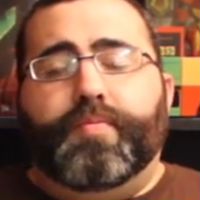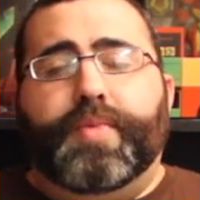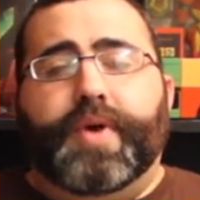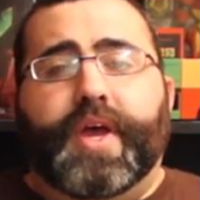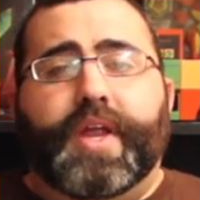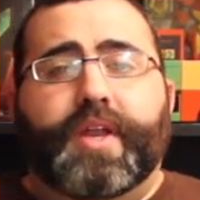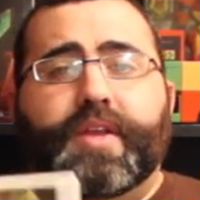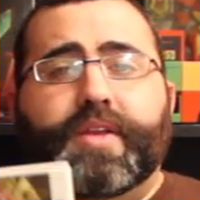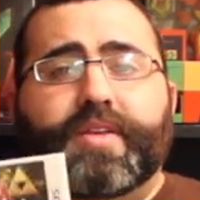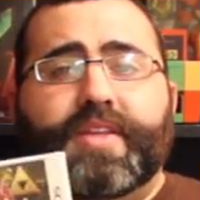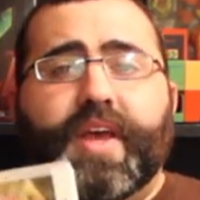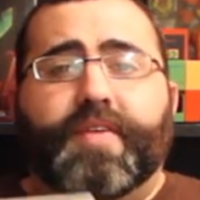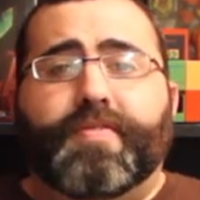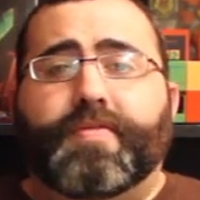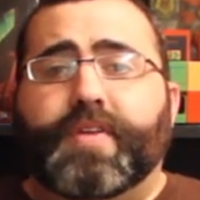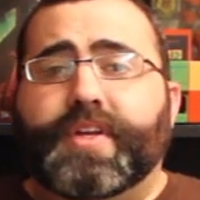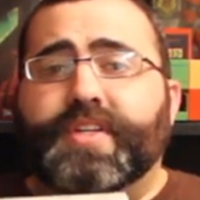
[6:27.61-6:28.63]
But
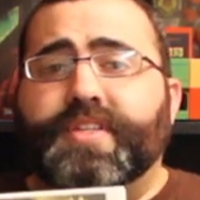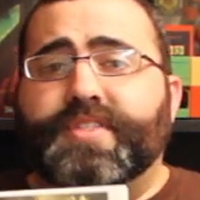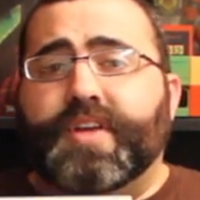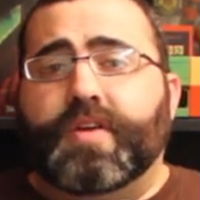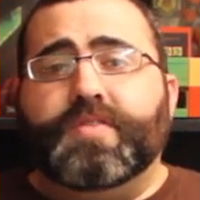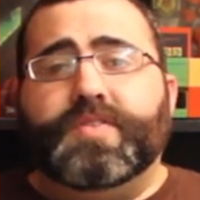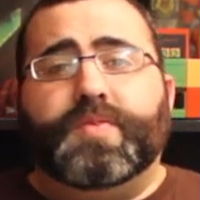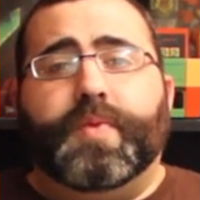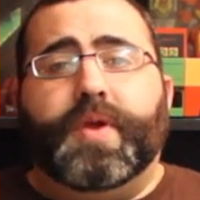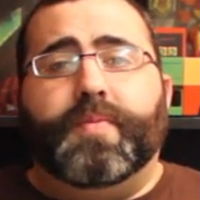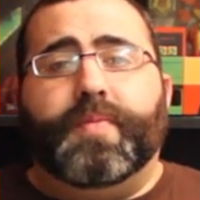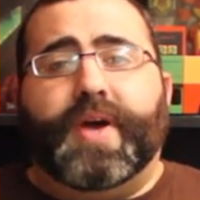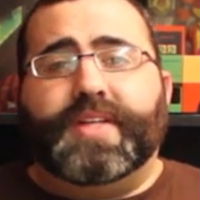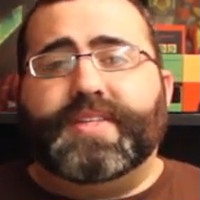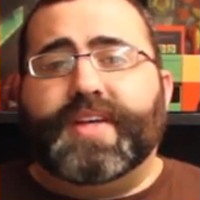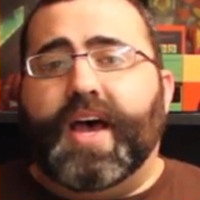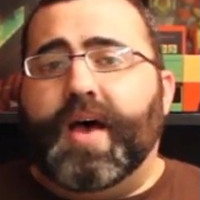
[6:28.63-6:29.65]
definitely deserves to be in
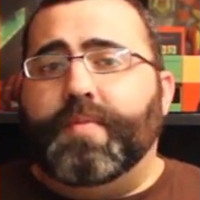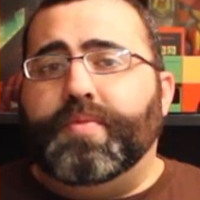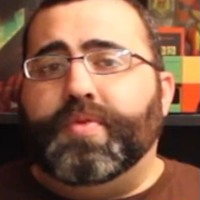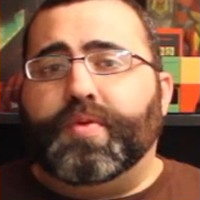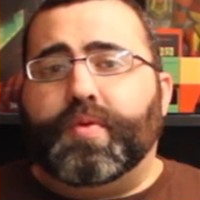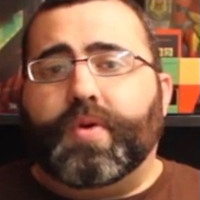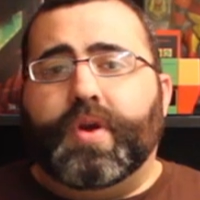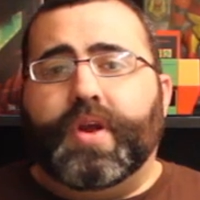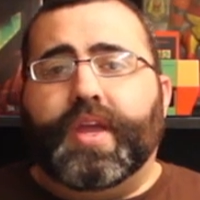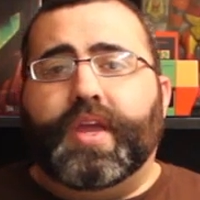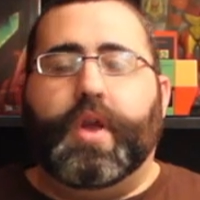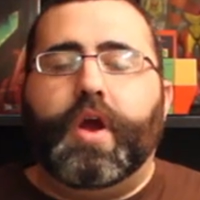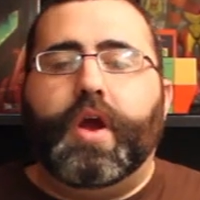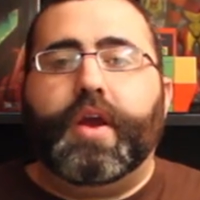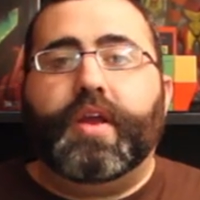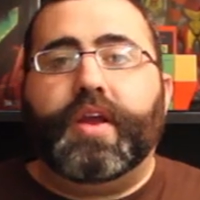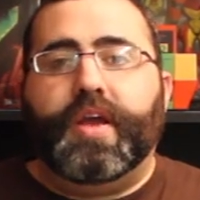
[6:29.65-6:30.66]
my top three.
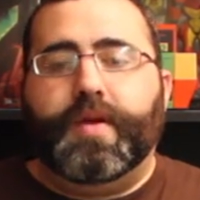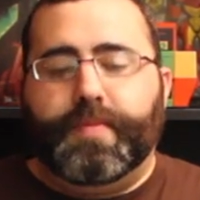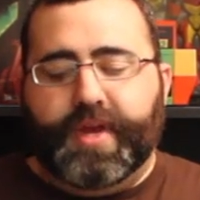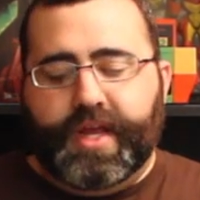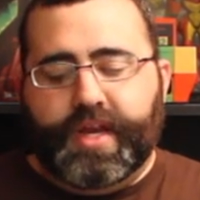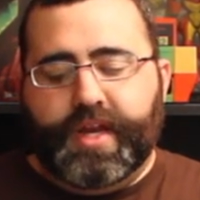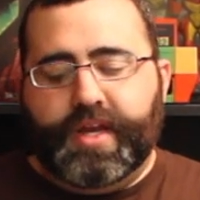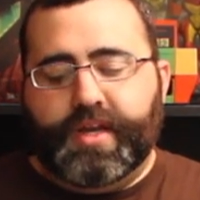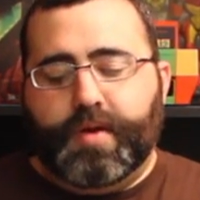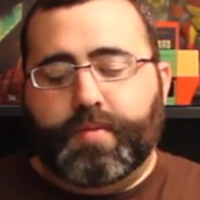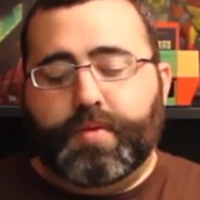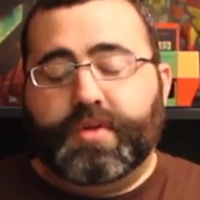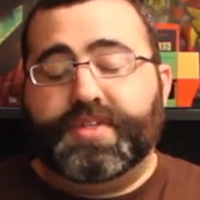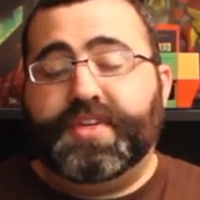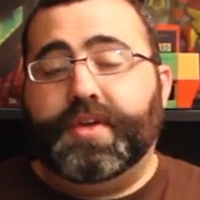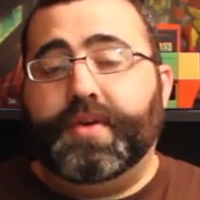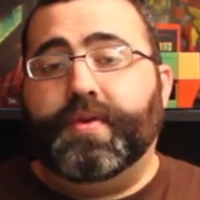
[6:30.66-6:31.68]
All right, coming in at
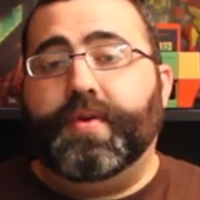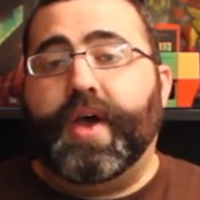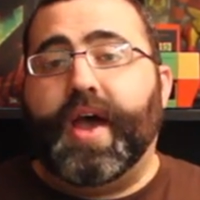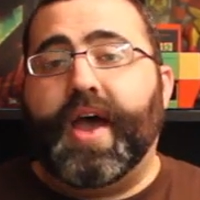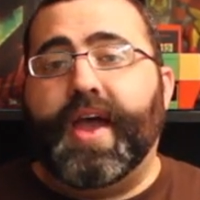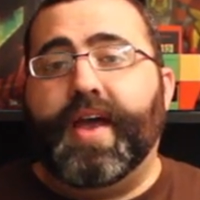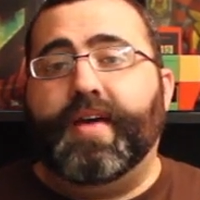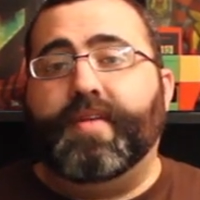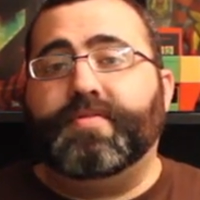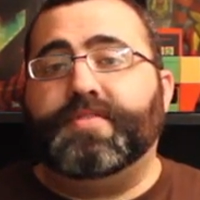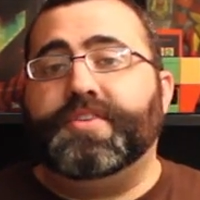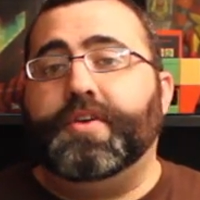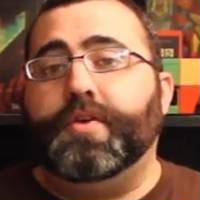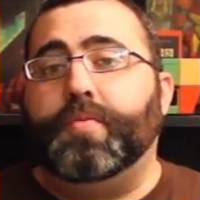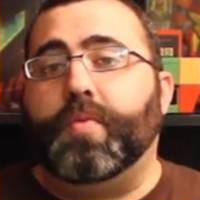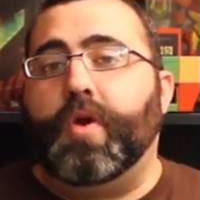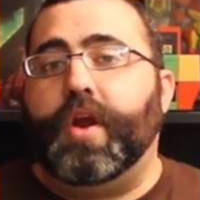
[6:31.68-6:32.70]
number two, I have
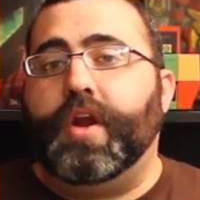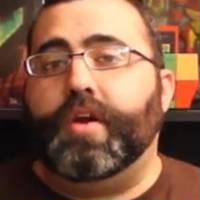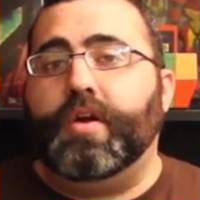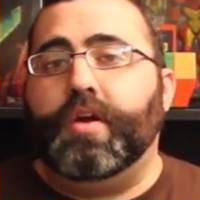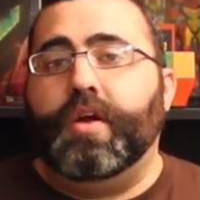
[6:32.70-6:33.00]
Tomb Raider.